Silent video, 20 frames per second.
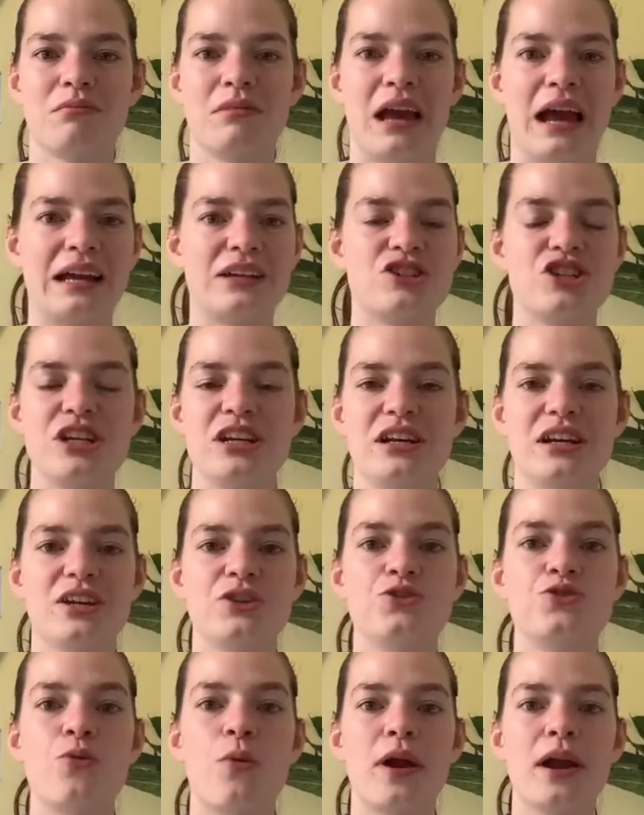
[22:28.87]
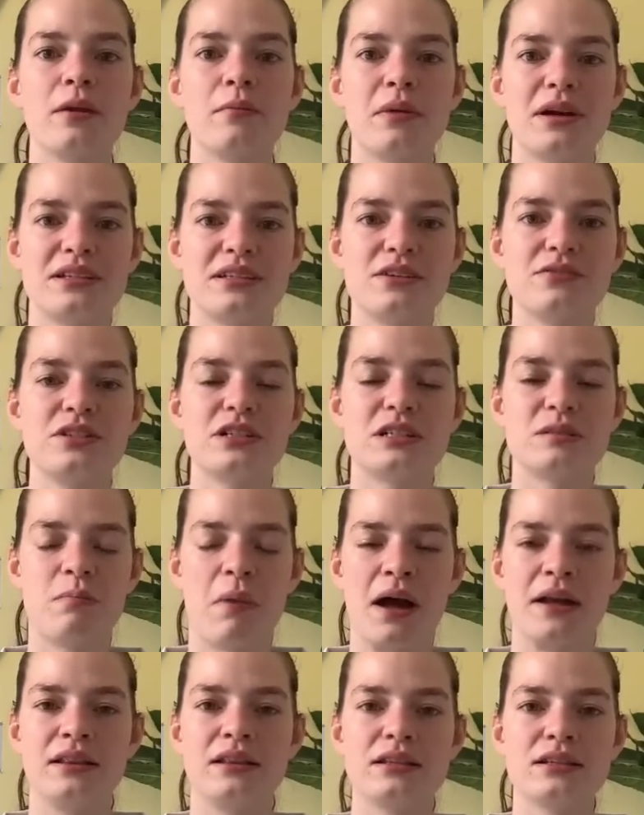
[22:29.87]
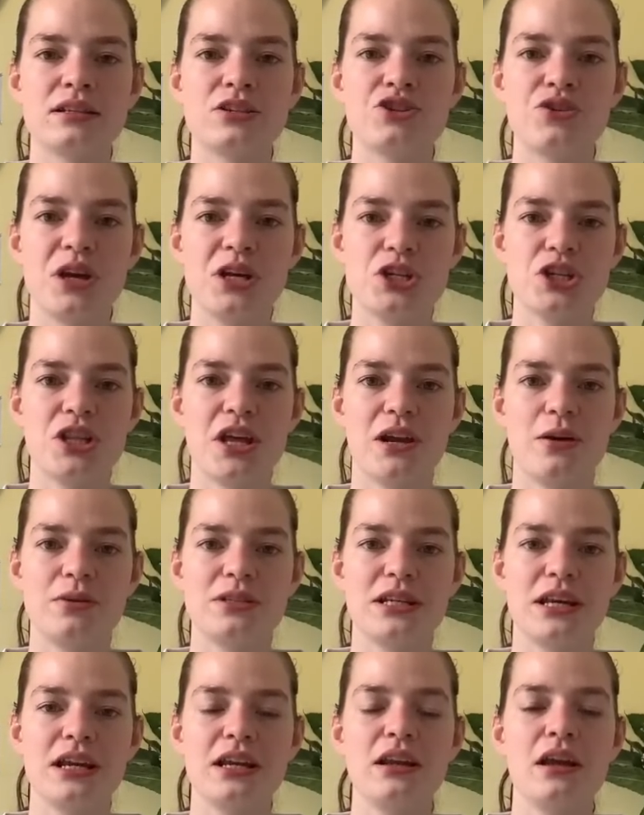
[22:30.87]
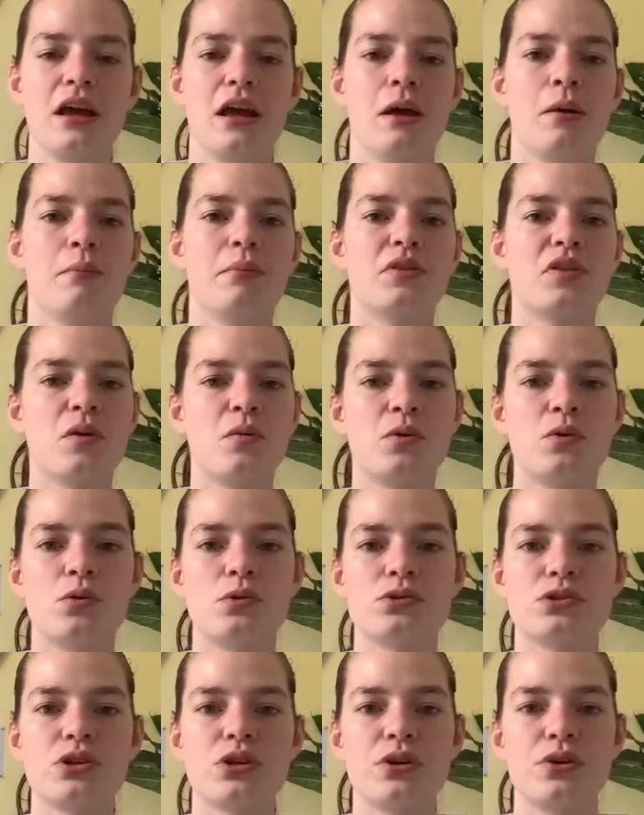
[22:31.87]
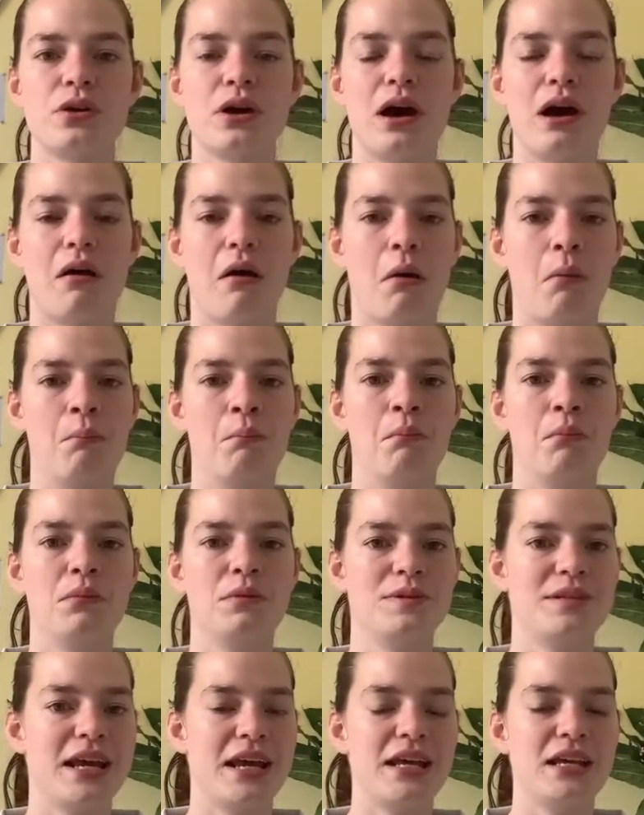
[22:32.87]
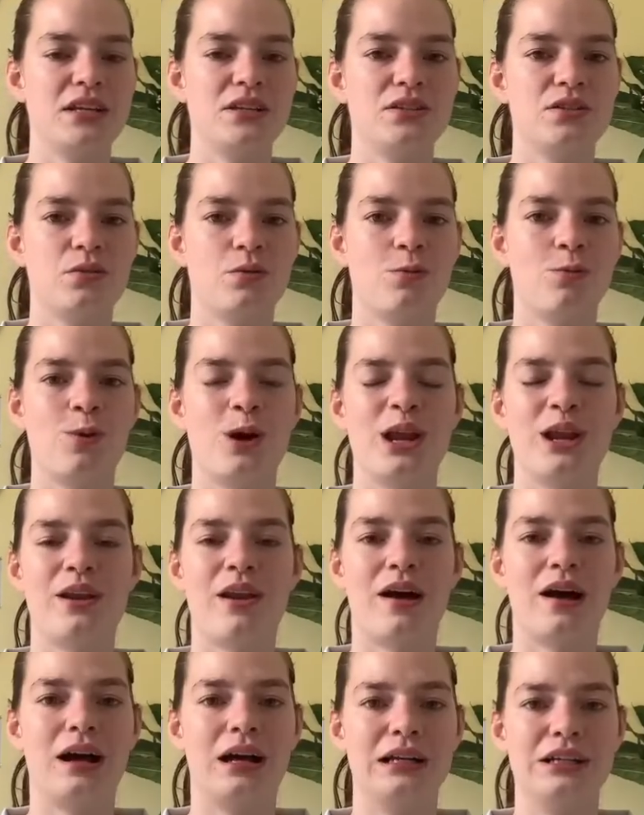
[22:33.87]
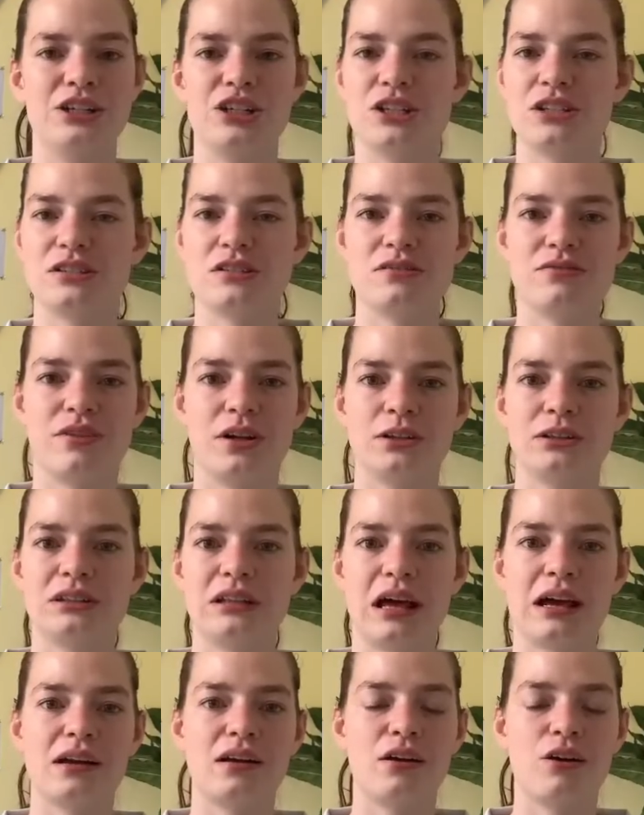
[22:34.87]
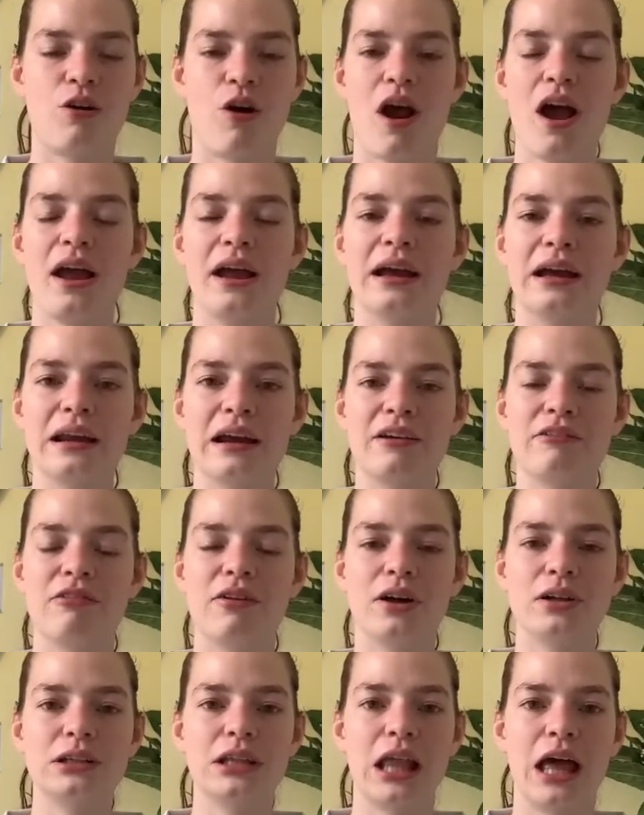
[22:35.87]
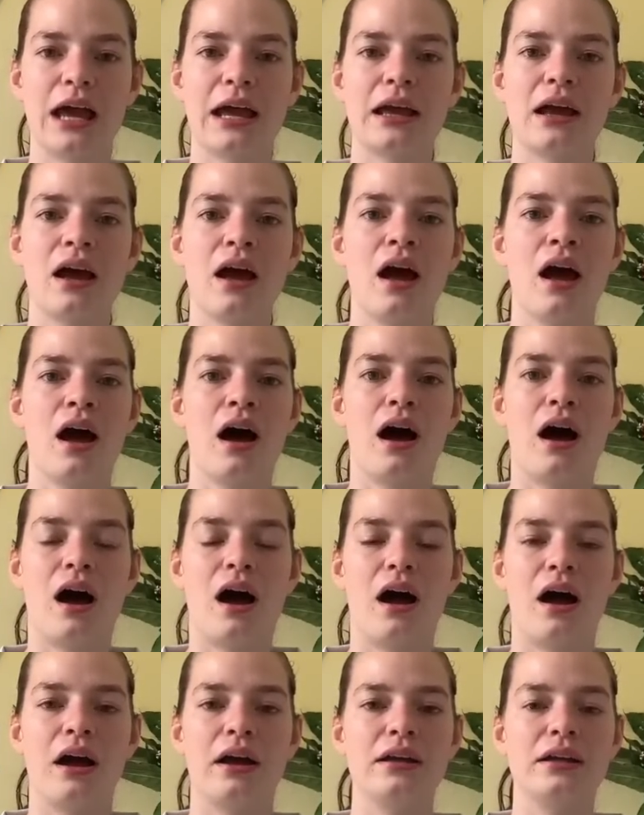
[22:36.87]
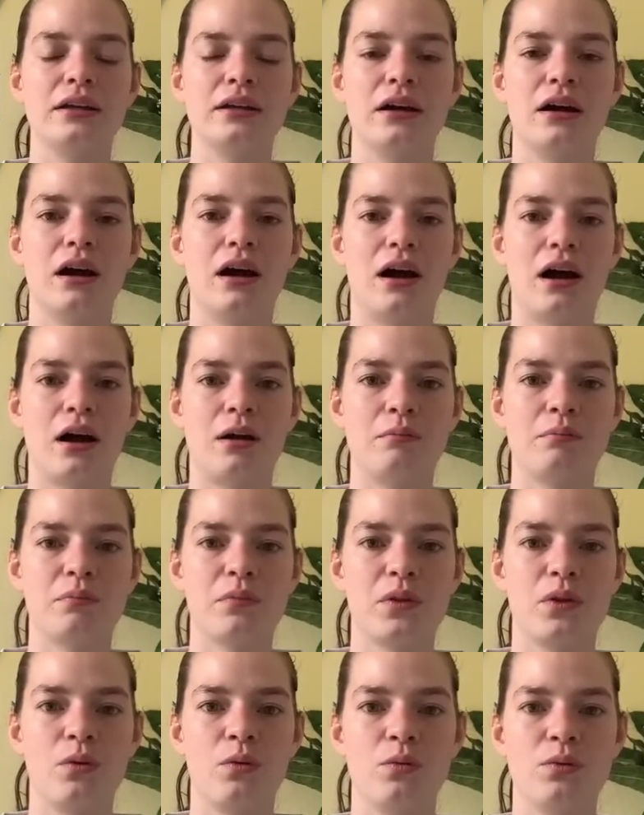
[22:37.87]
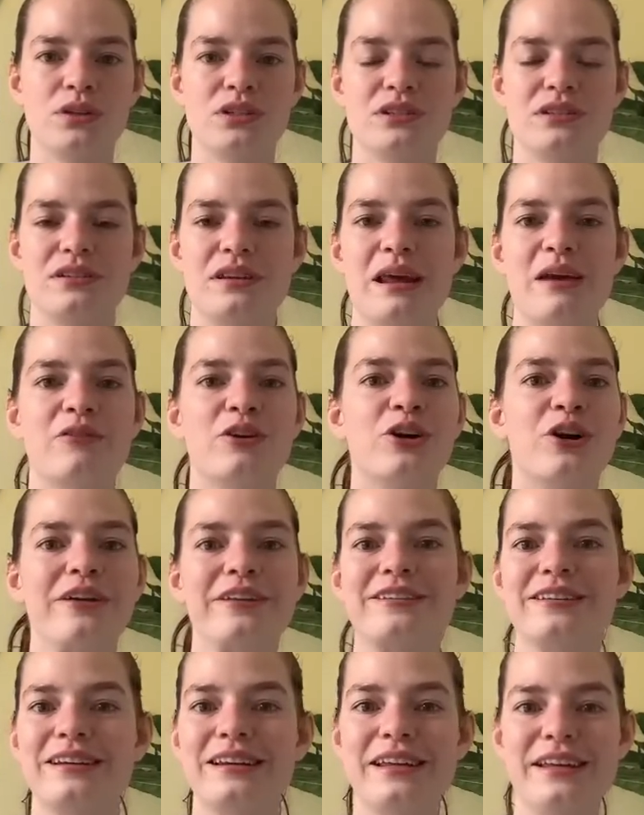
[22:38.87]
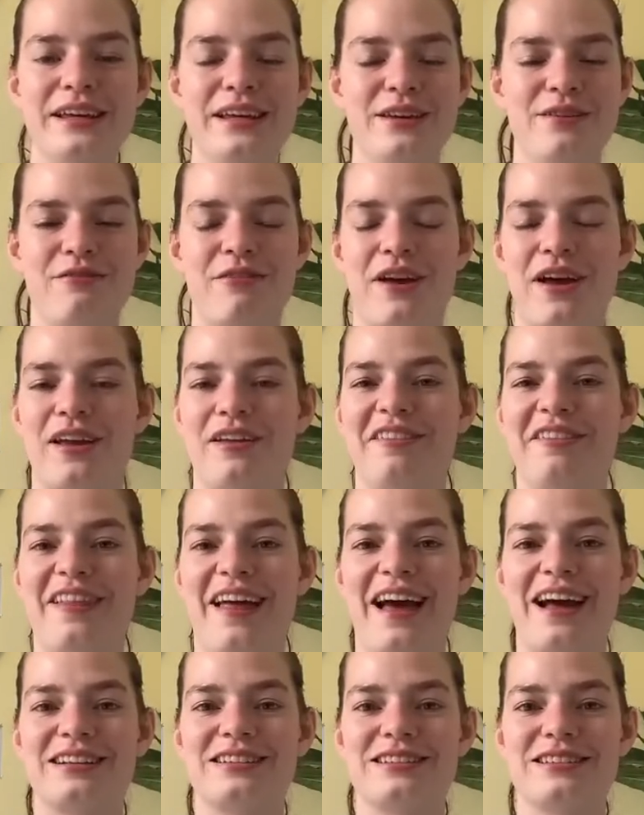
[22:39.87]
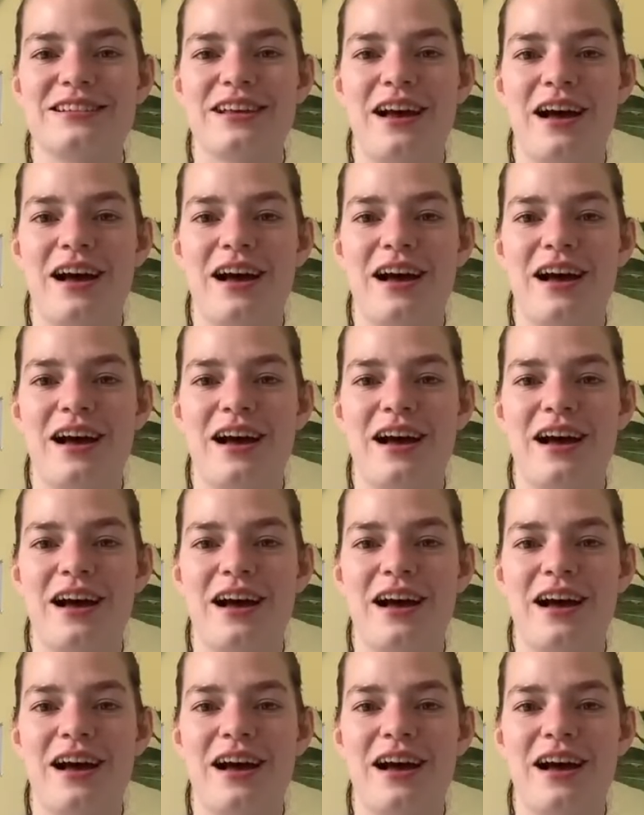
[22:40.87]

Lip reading: actually enjoying myself despite the situation that I was in. But there were also days when I just felt like crying, and I felt like I was never going to leave, and that